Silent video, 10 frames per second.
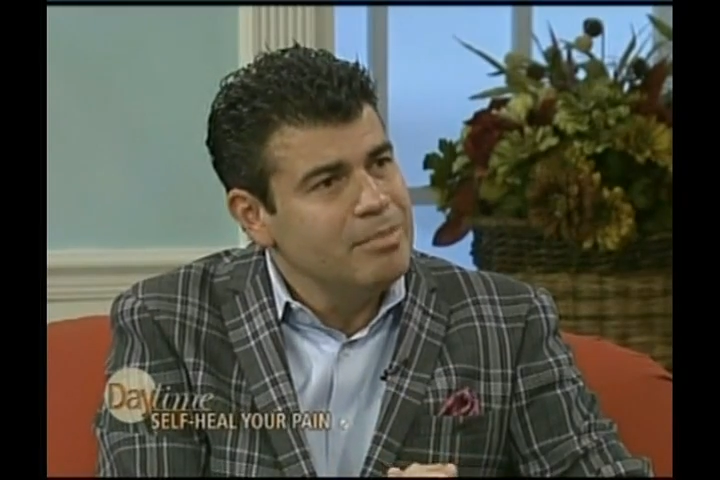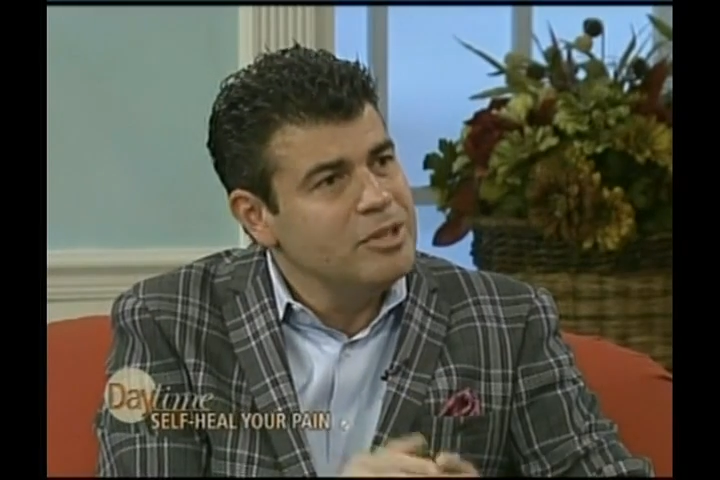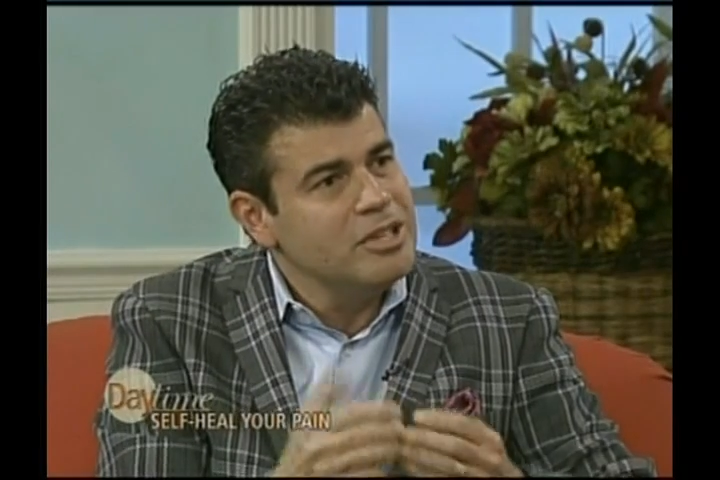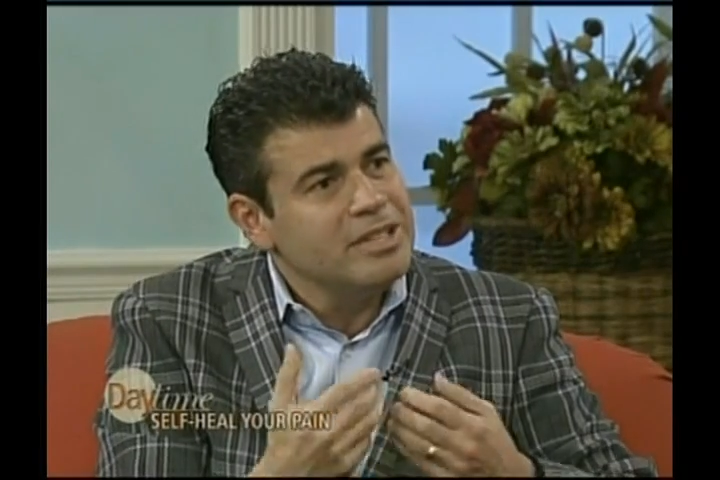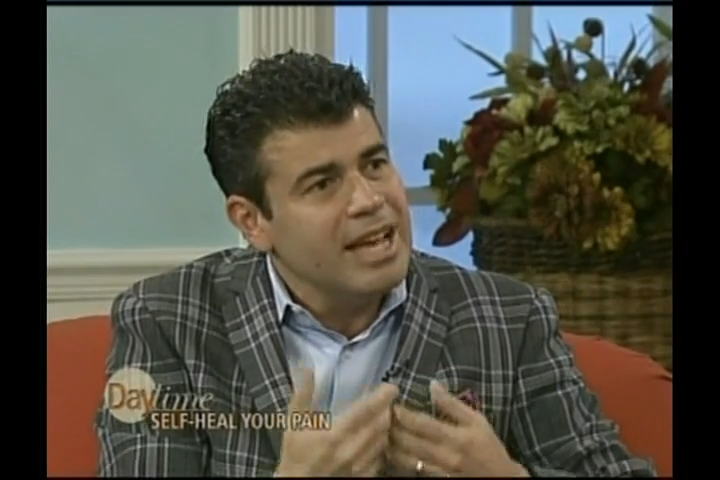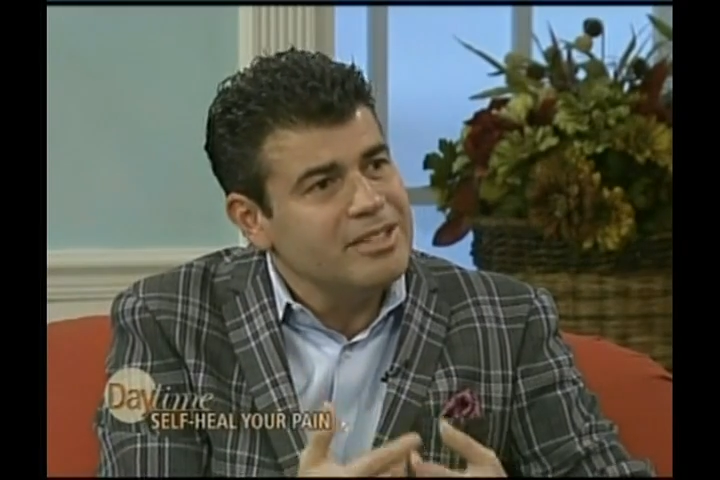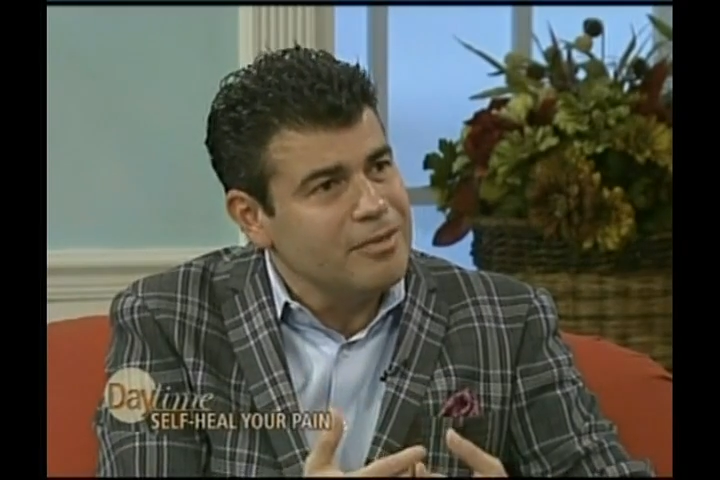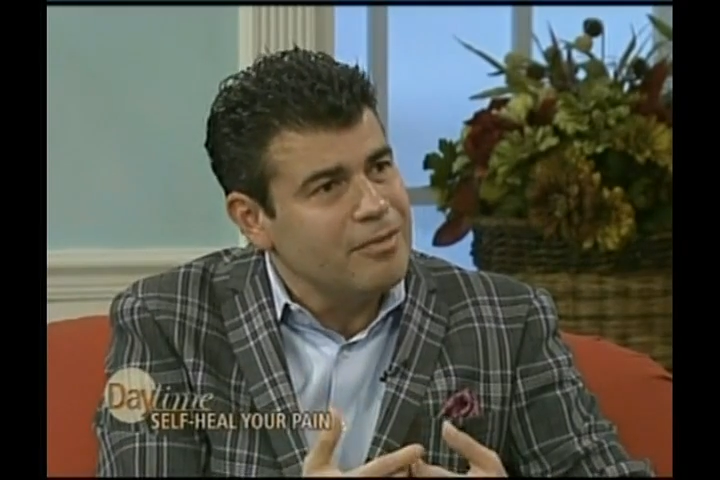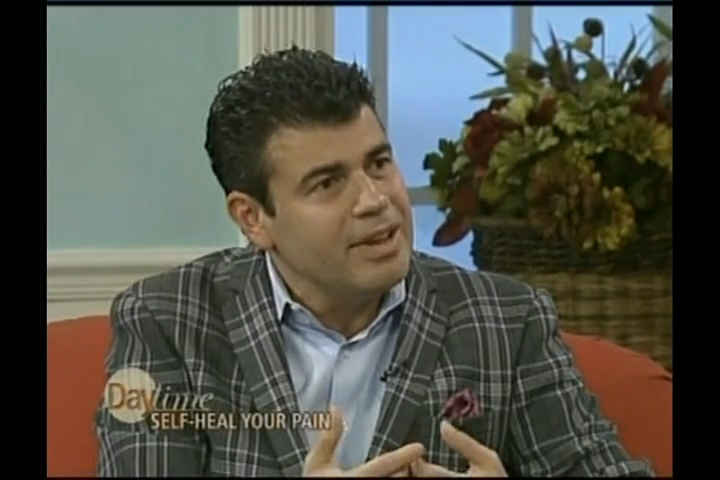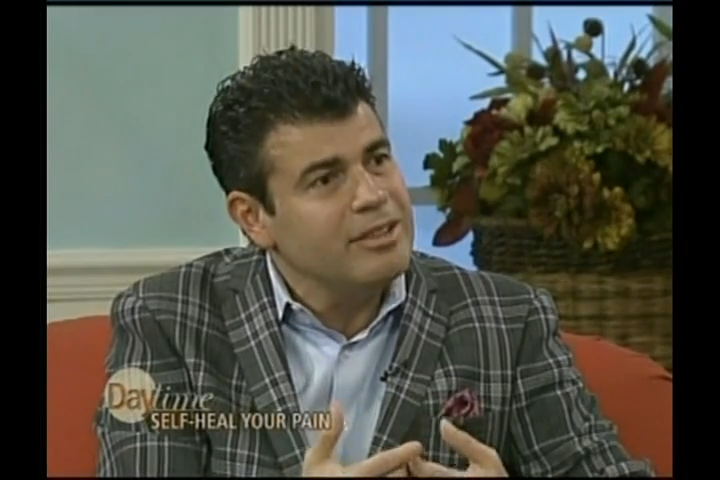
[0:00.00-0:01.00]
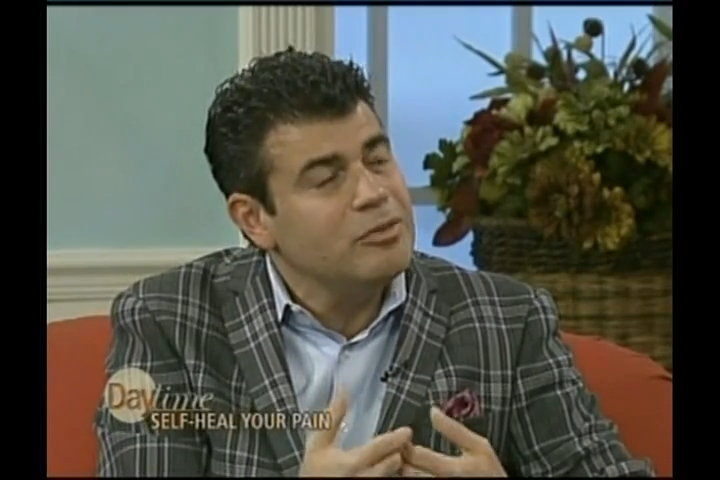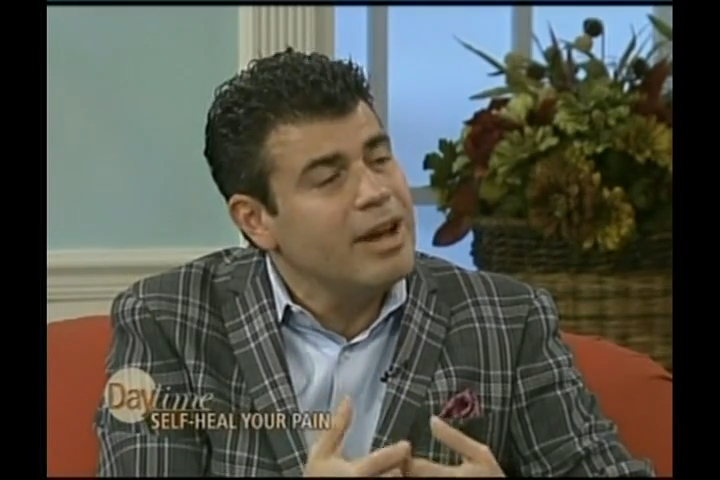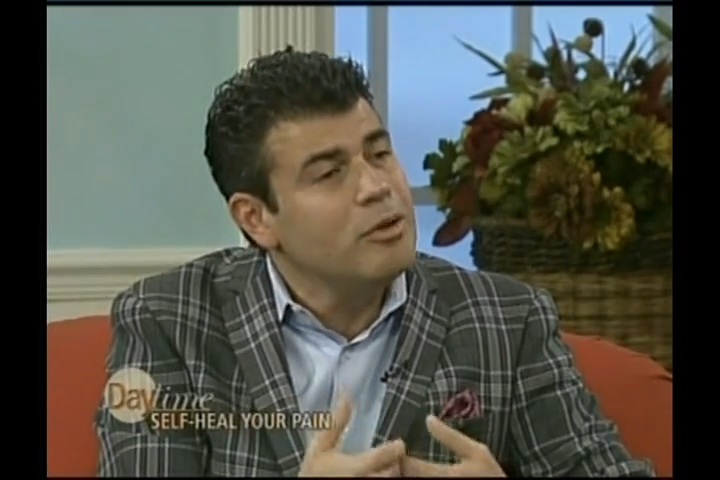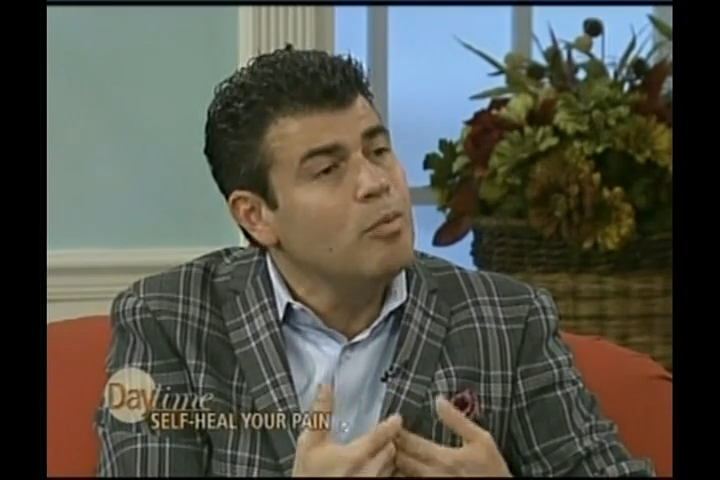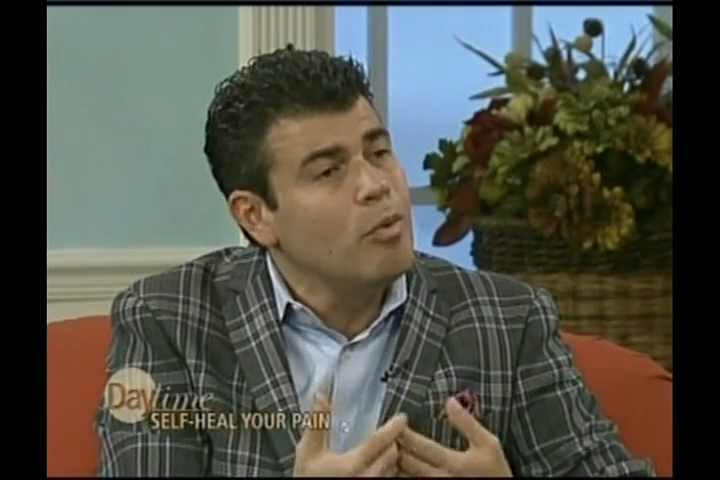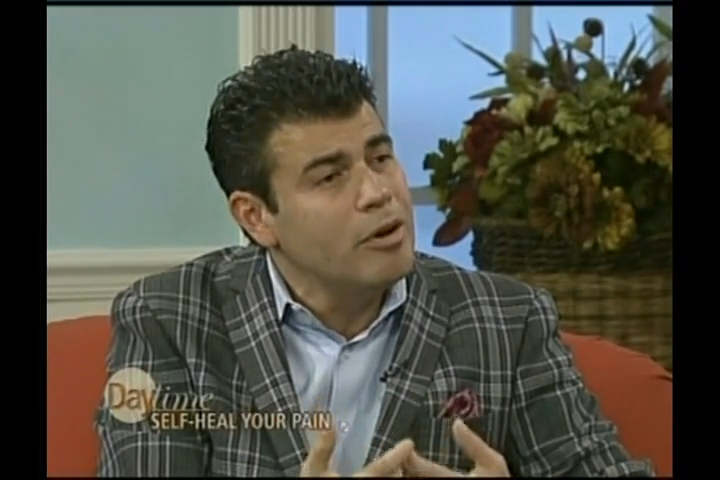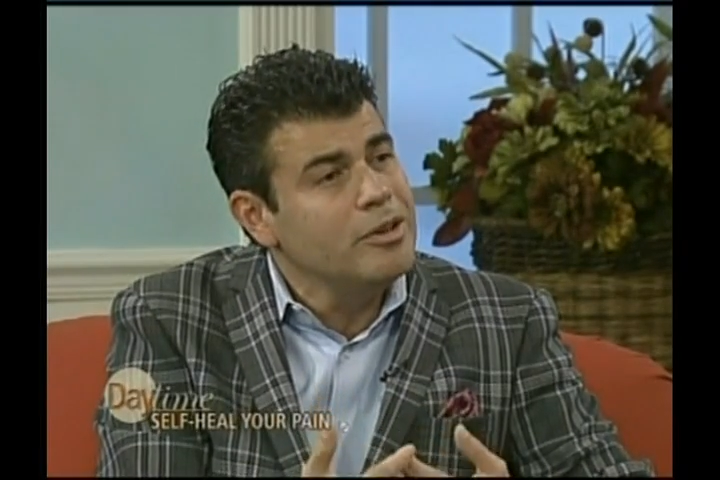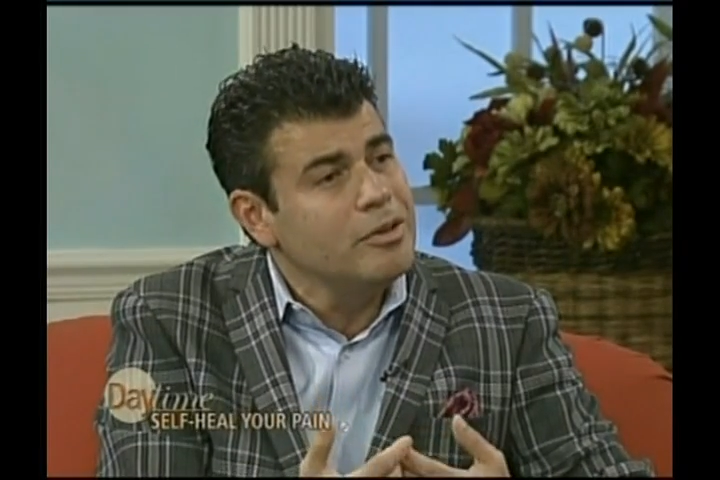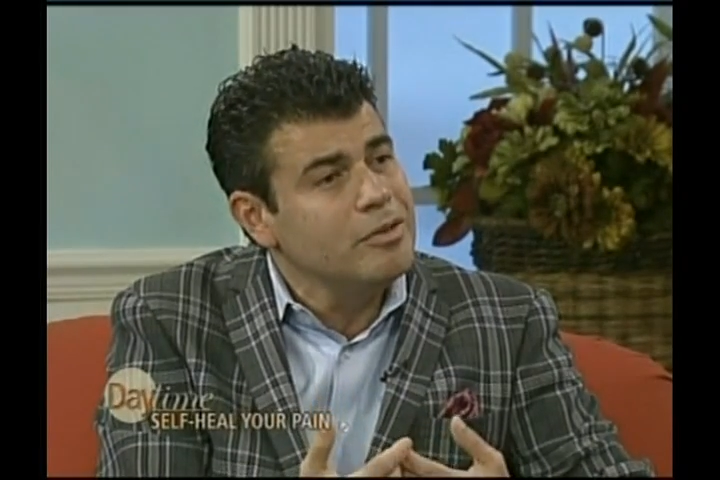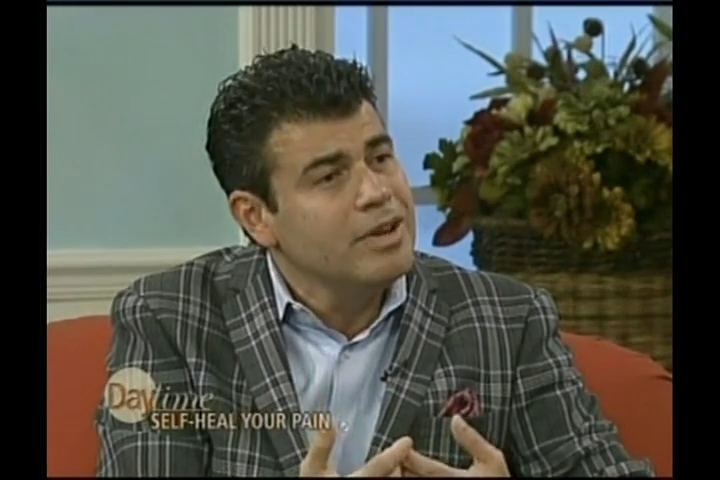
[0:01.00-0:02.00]
but just as a friend trying to
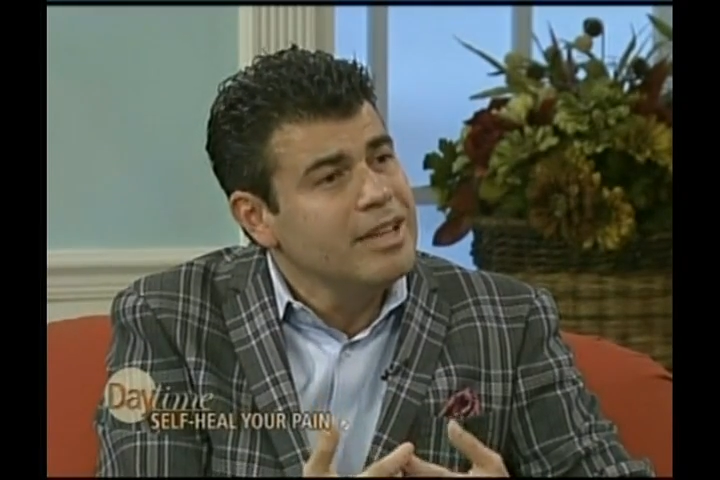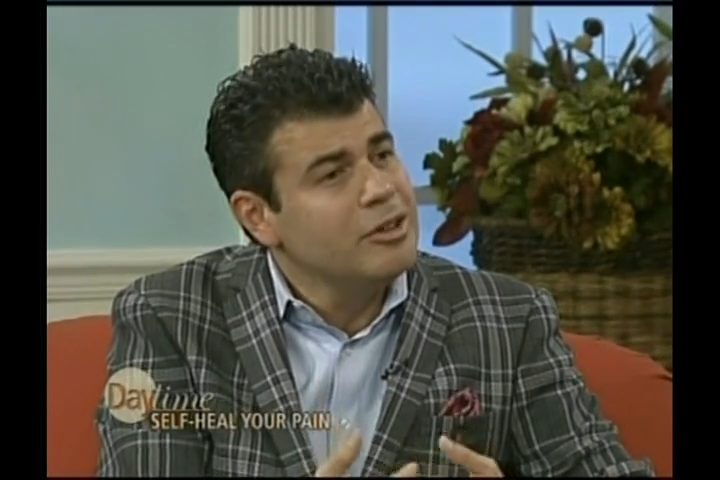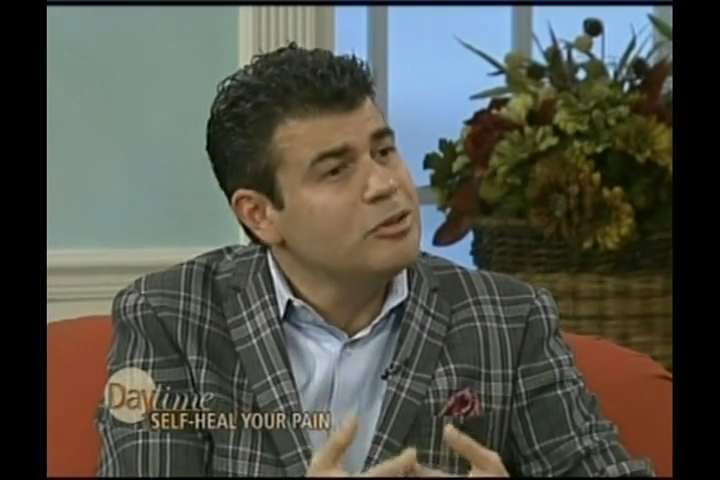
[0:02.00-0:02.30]
warn you